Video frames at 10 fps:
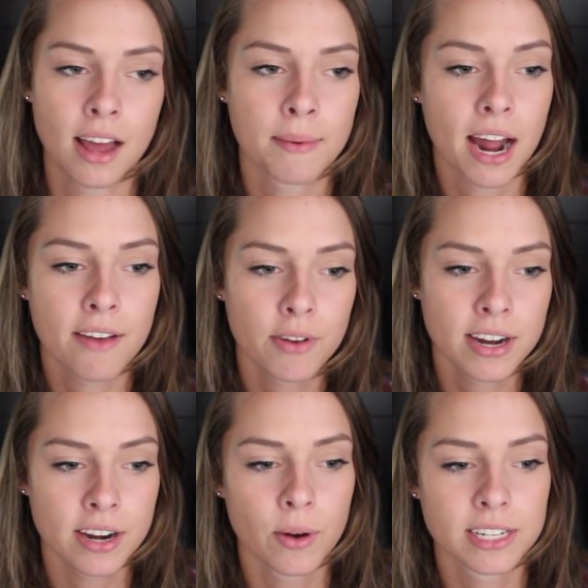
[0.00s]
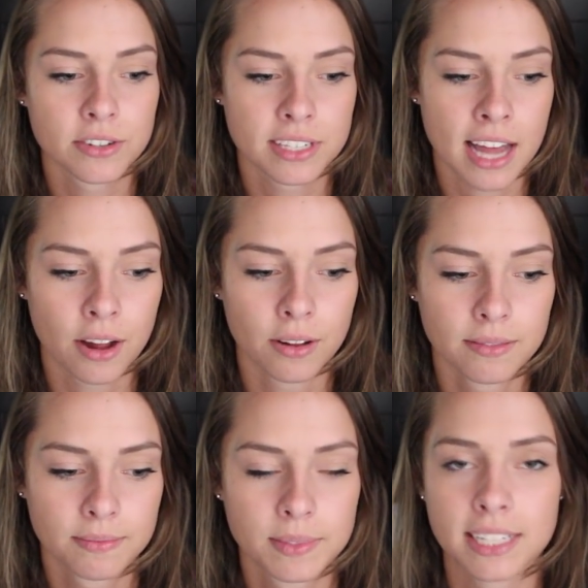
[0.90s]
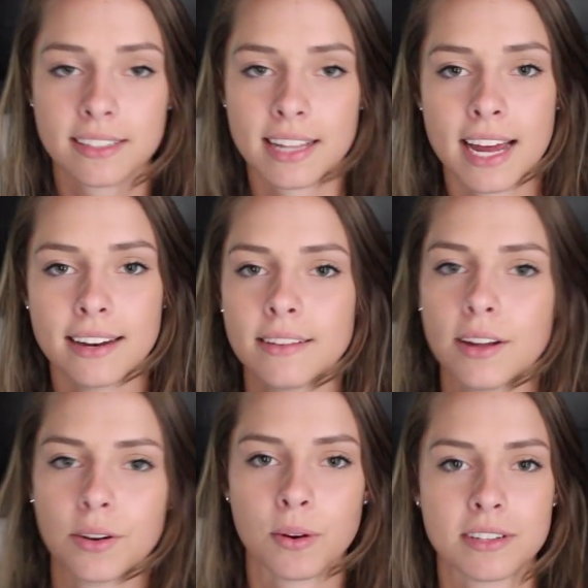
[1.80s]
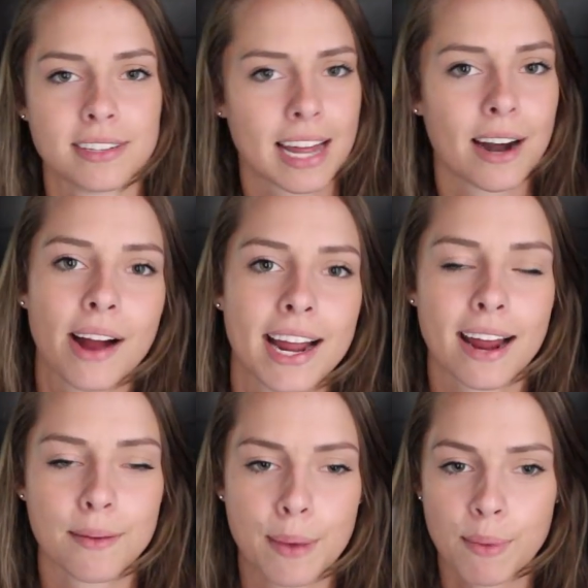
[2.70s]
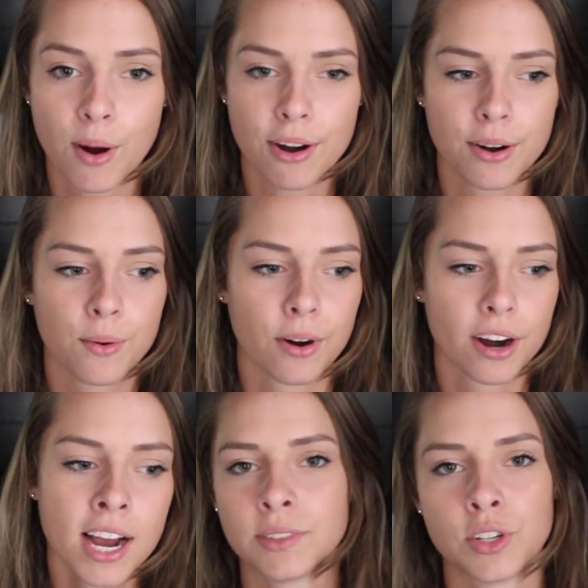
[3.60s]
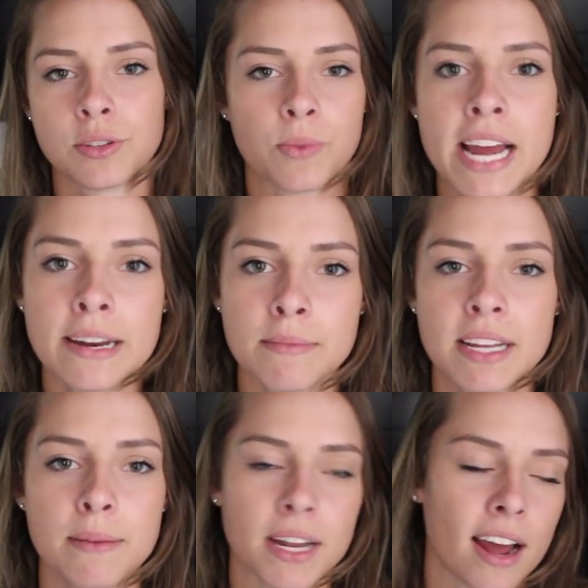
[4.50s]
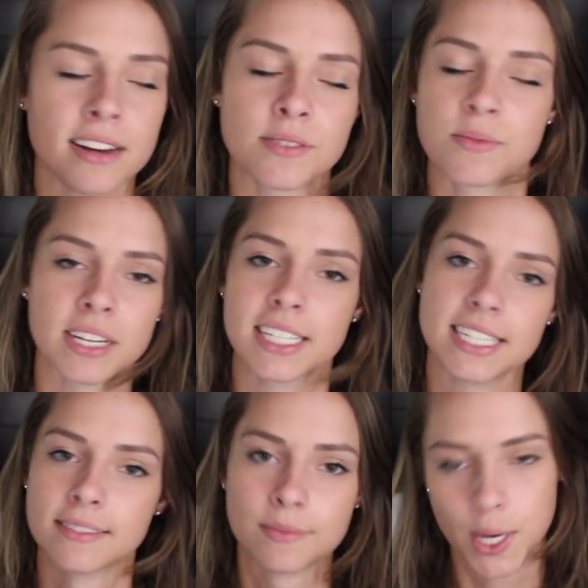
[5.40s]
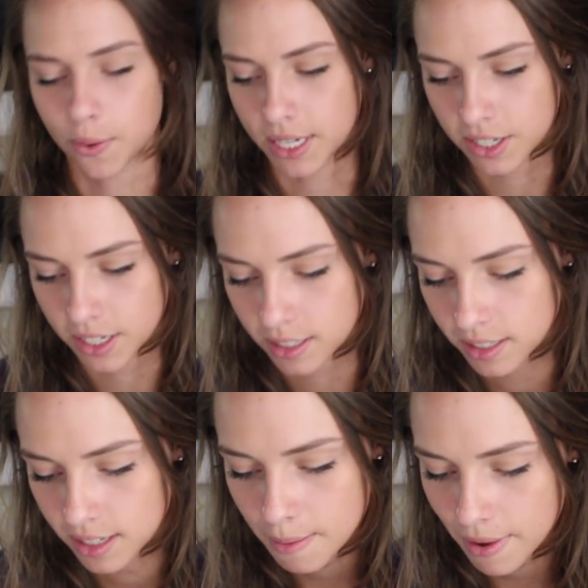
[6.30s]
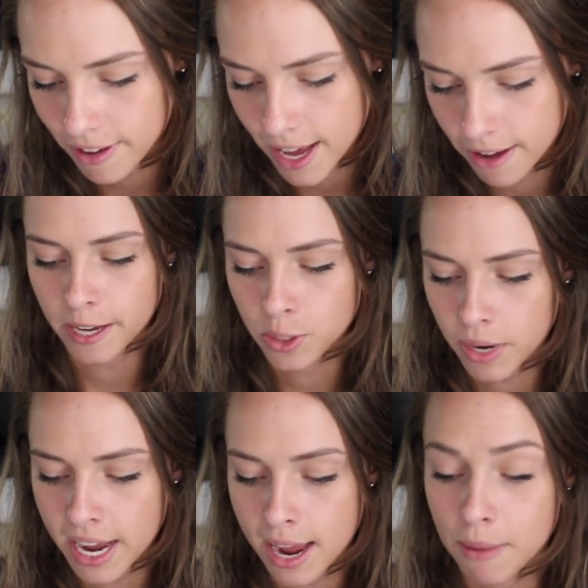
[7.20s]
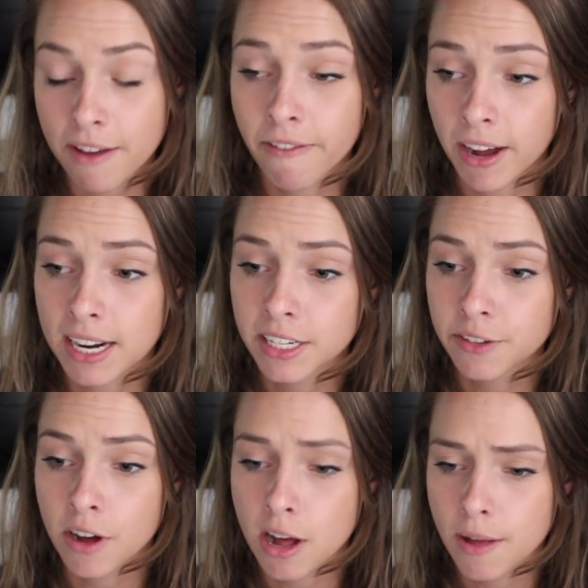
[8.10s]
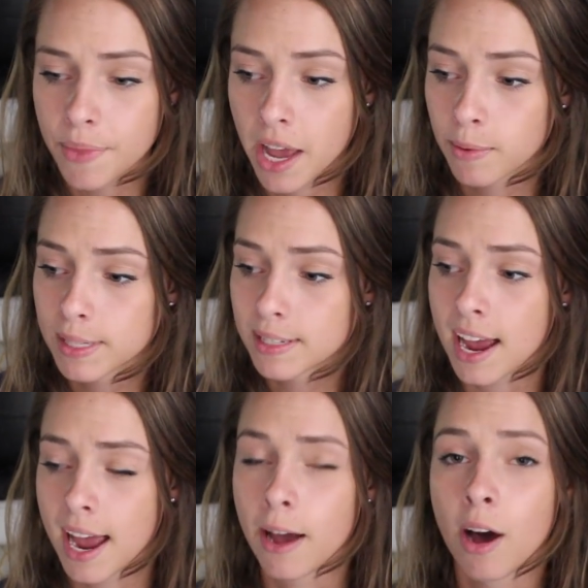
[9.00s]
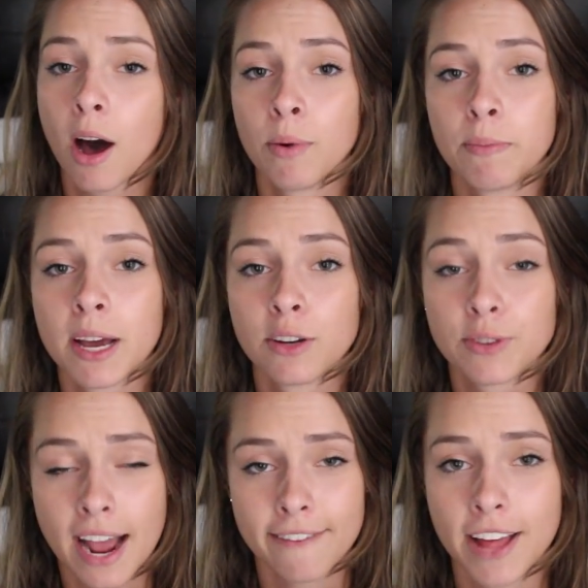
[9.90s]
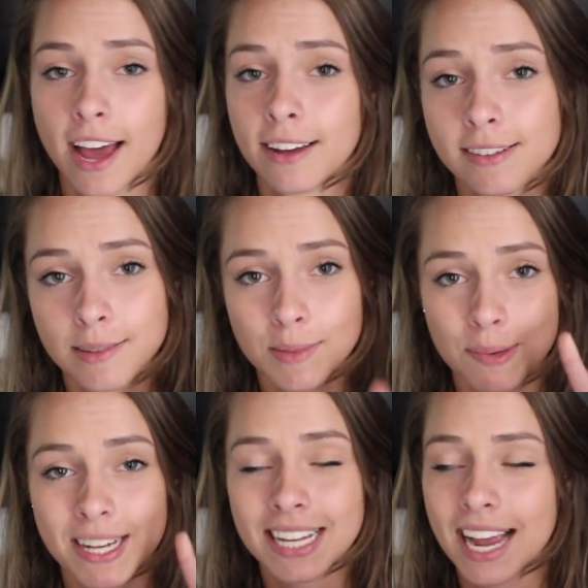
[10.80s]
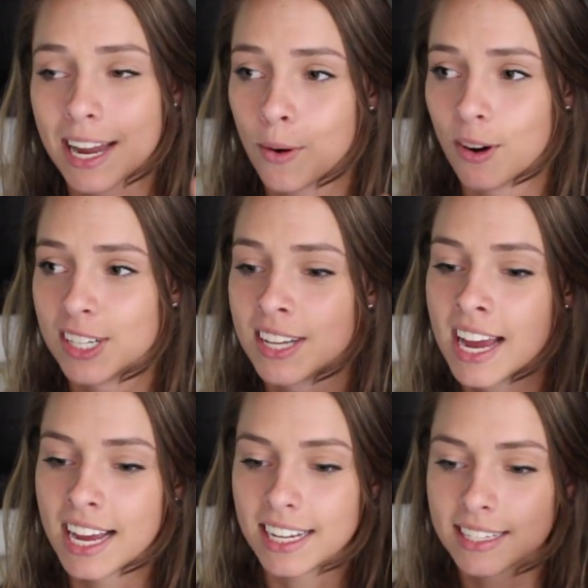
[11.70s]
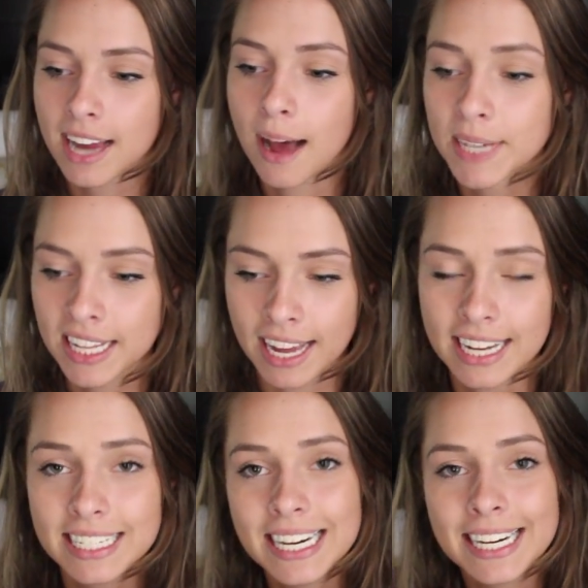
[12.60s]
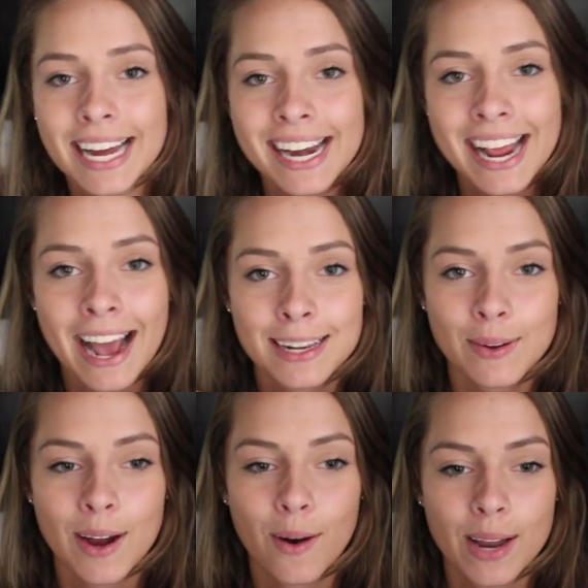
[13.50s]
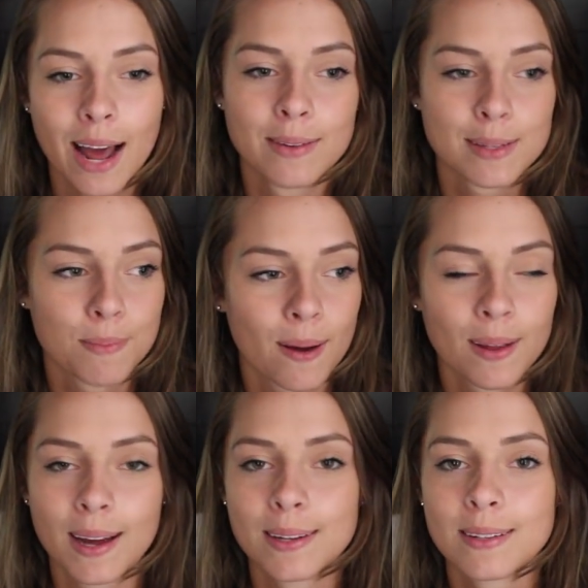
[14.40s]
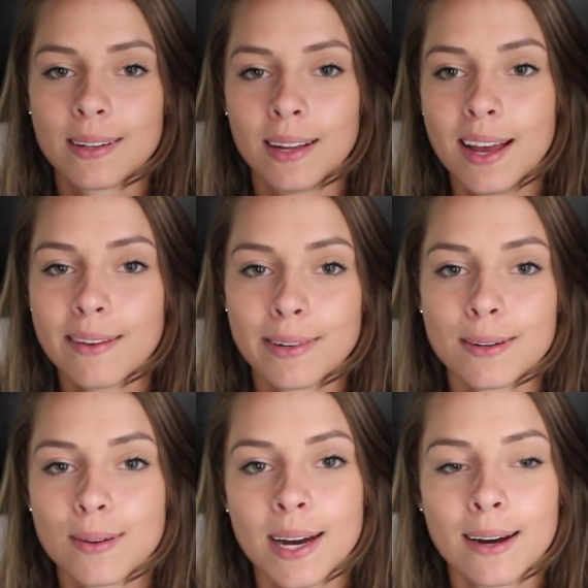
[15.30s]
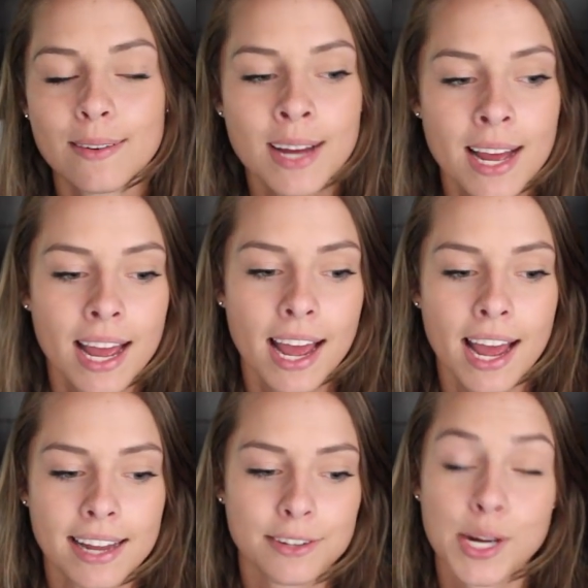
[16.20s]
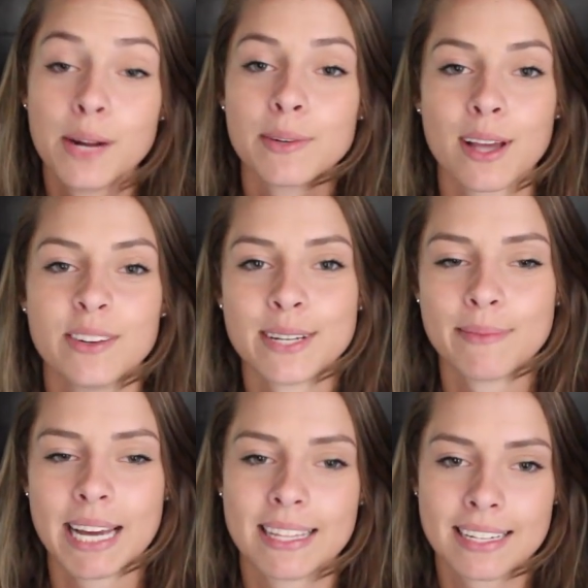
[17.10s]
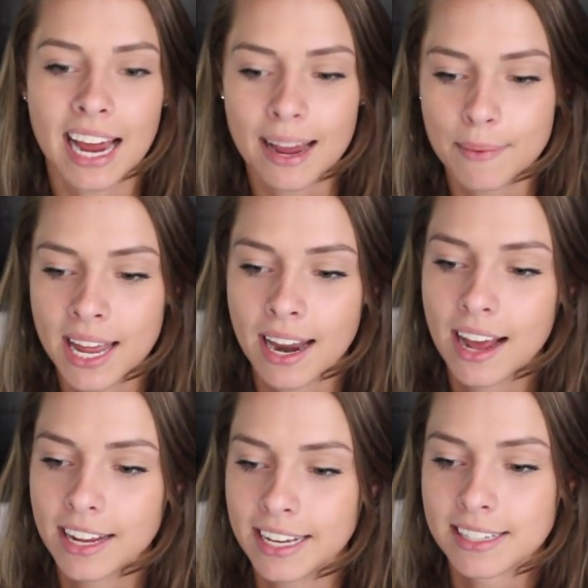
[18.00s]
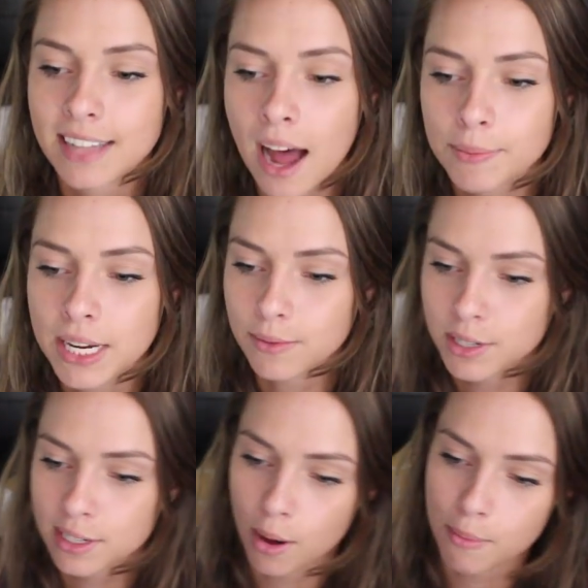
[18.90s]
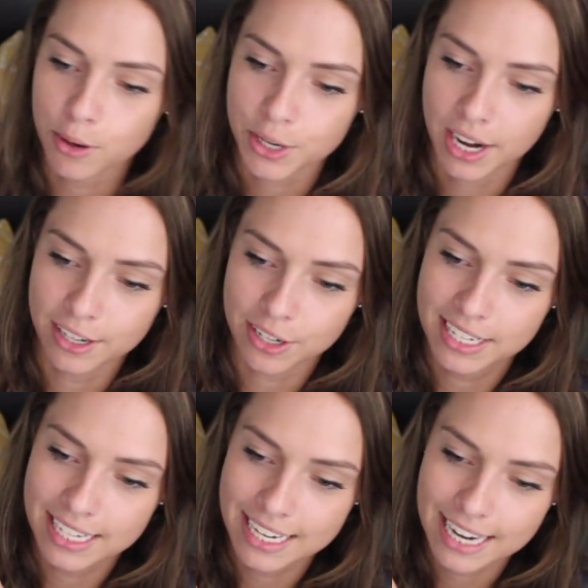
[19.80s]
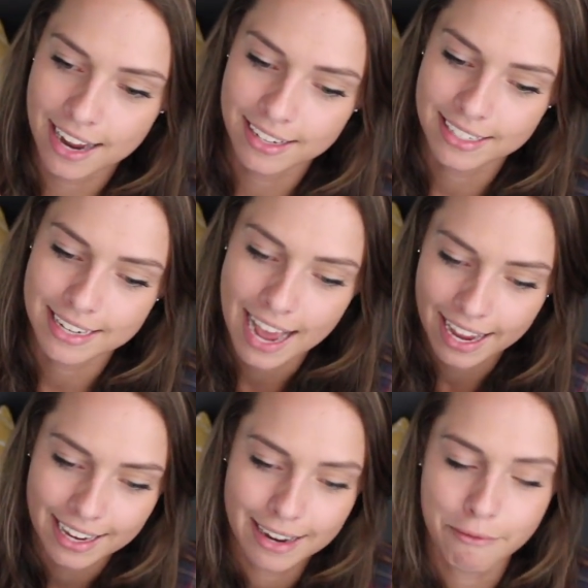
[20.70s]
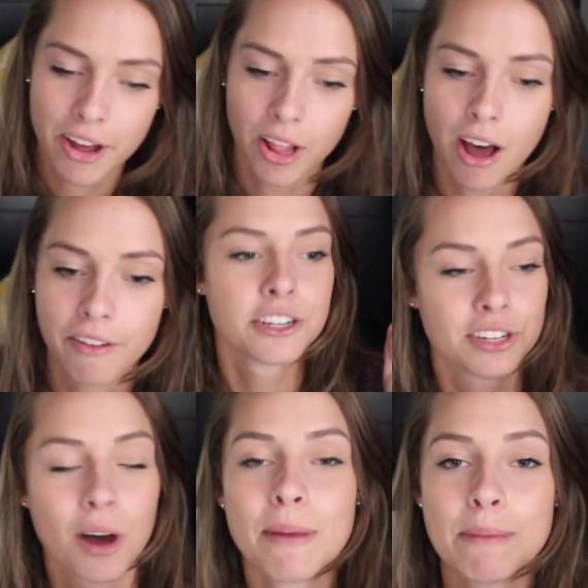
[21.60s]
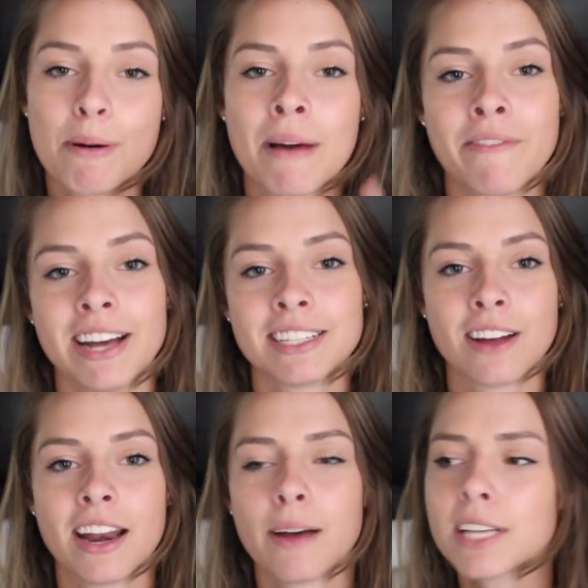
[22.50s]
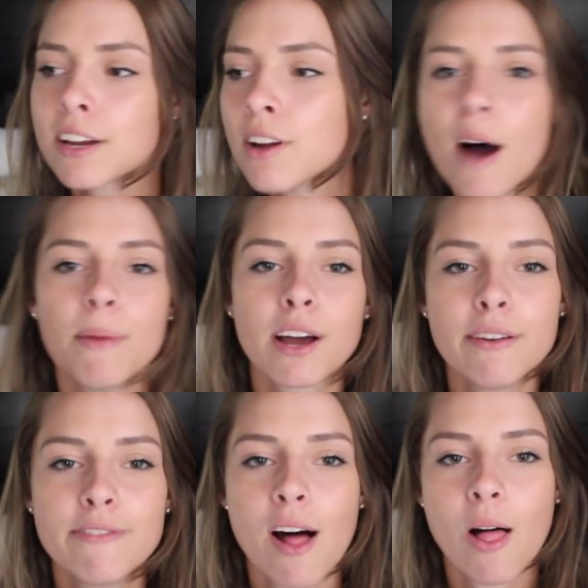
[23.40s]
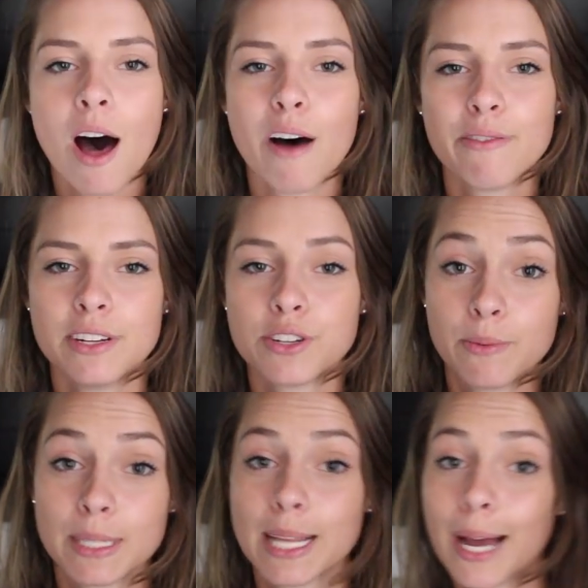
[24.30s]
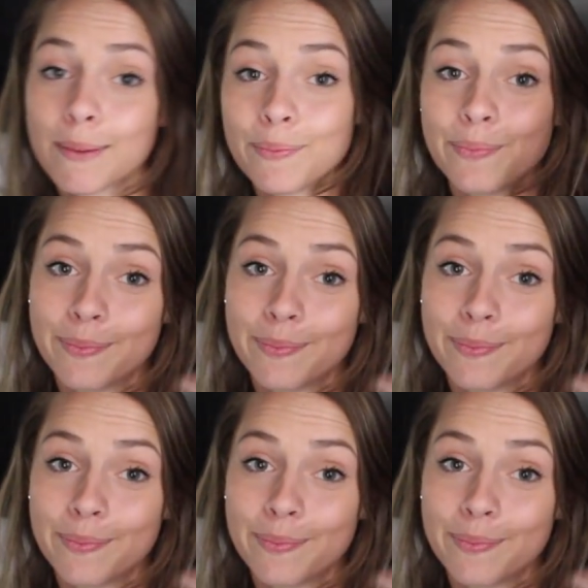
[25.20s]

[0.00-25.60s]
I mean, I've ridden in a Western saddle since then on horses that I ride out at my barn or just randomly, but I don't really ride Western. It's not my fave. twenty-eight, my funny fall, I would say, would be on Dragonfly, so my second horse. He stopped at like a teeny tiny X-row when I was probably like eleven or twelve, and Gina was coaching me at the time, and he stopped, and it was slow motion. I just slid down his neck and fell off. She told me to put my vest on, and I was like, no, I'm not gonna fall off, and she was like,